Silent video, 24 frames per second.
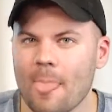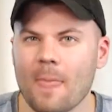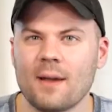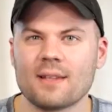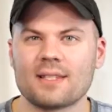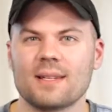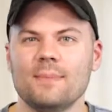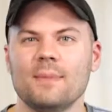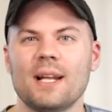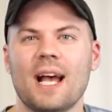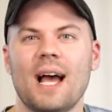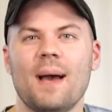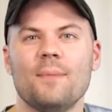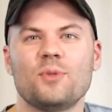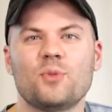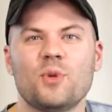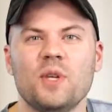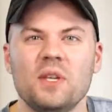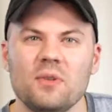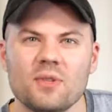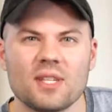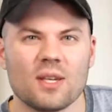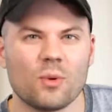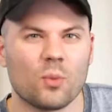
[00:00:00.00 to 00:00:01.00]
Sometimes we
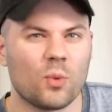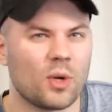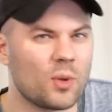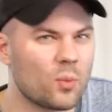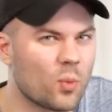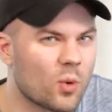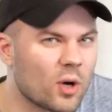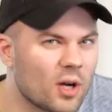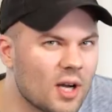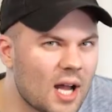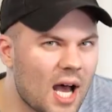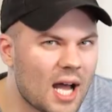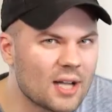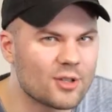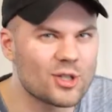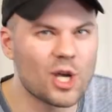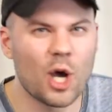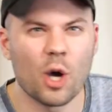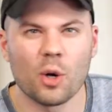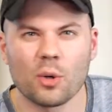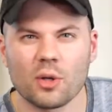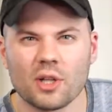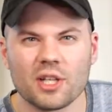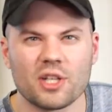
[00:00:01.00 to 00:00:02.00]
use it when we're not
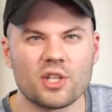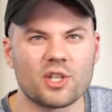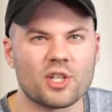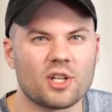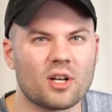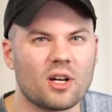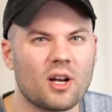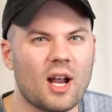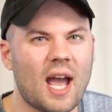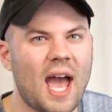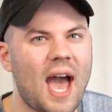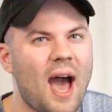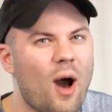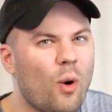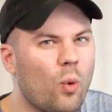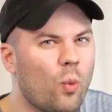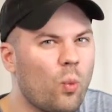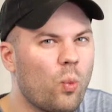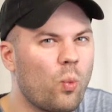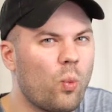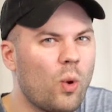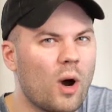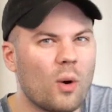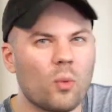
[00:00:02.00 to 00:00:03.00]
totally sure how
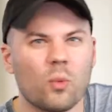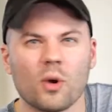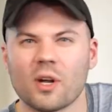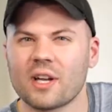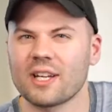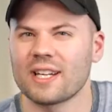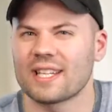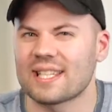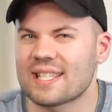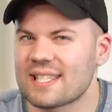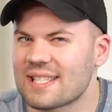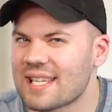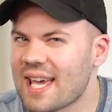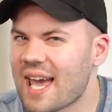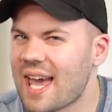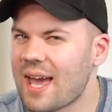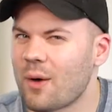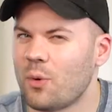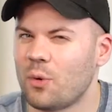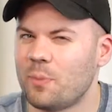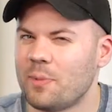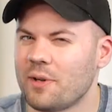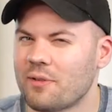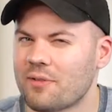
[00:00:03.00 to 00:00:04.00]
what we're gonna say
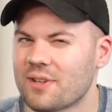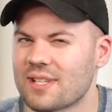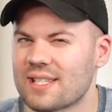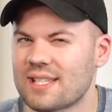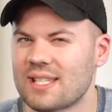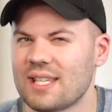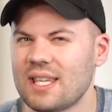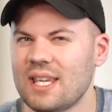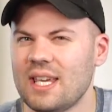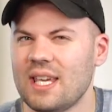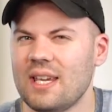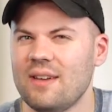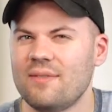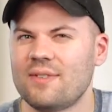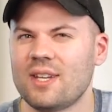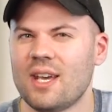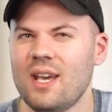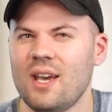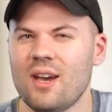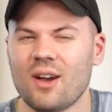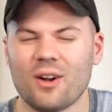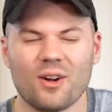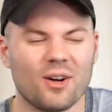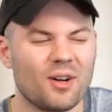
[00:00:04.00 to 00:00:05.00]
will be received
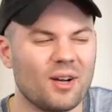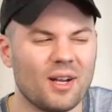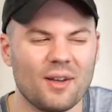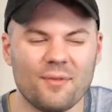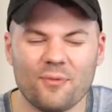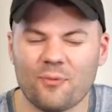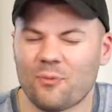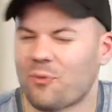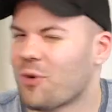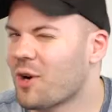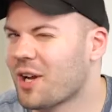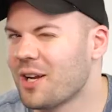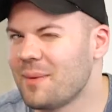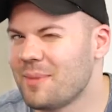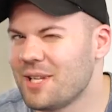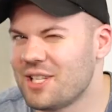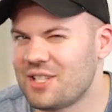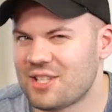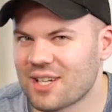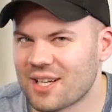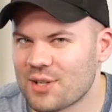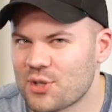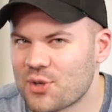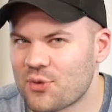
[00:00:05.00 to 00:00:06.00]
or if we're gonna be
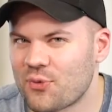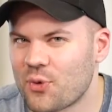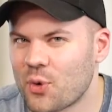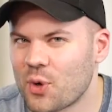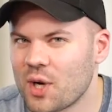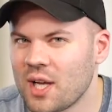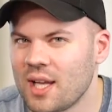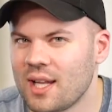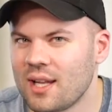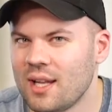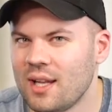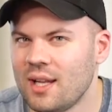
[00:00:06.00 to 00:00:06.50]
judged for it.